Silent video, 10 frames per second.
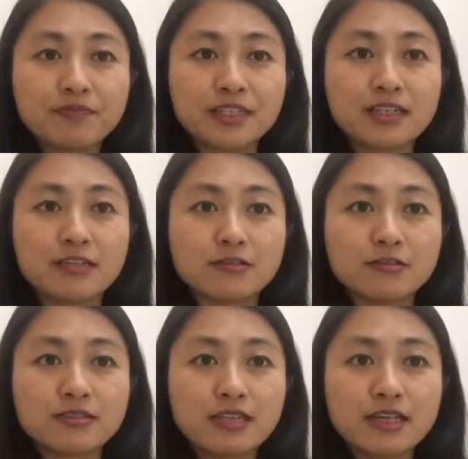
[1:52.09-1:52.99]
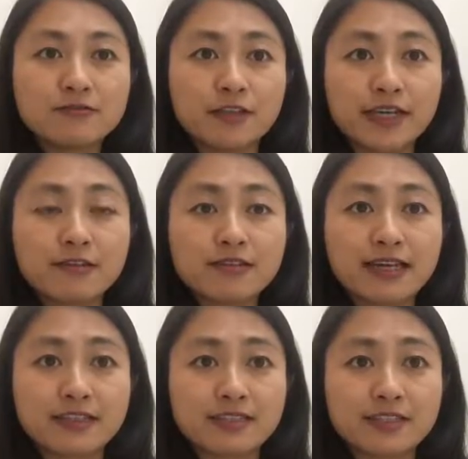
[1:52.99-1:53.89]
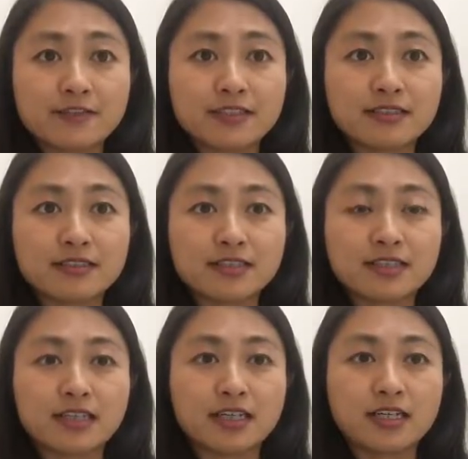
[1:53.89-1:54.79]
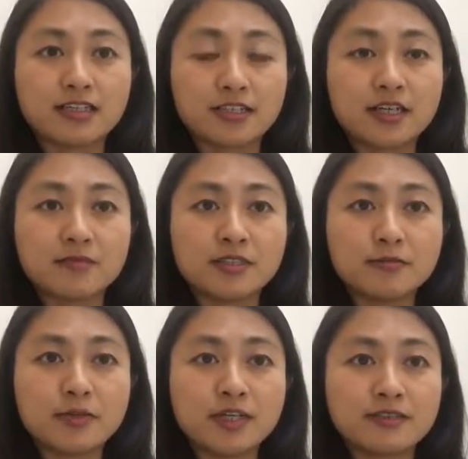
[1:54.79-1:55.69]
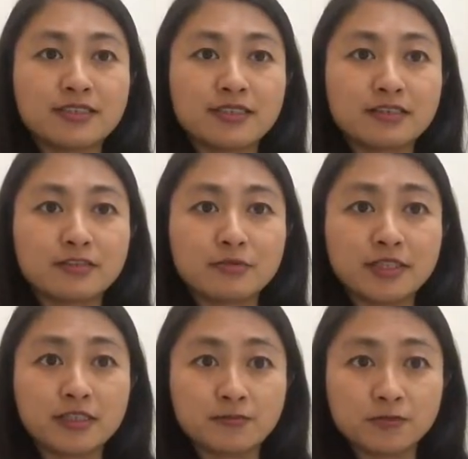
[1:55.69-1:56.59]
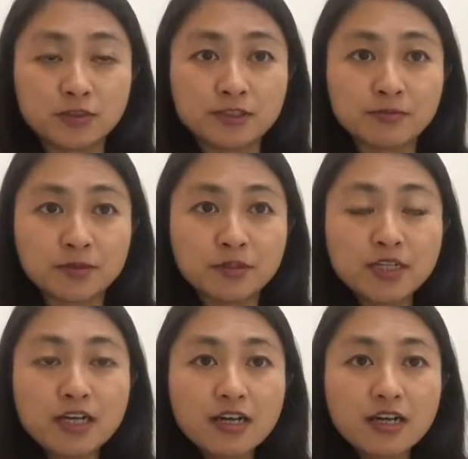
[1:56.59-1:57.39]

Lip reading: because for healthcare services, the government wants it to be affordable.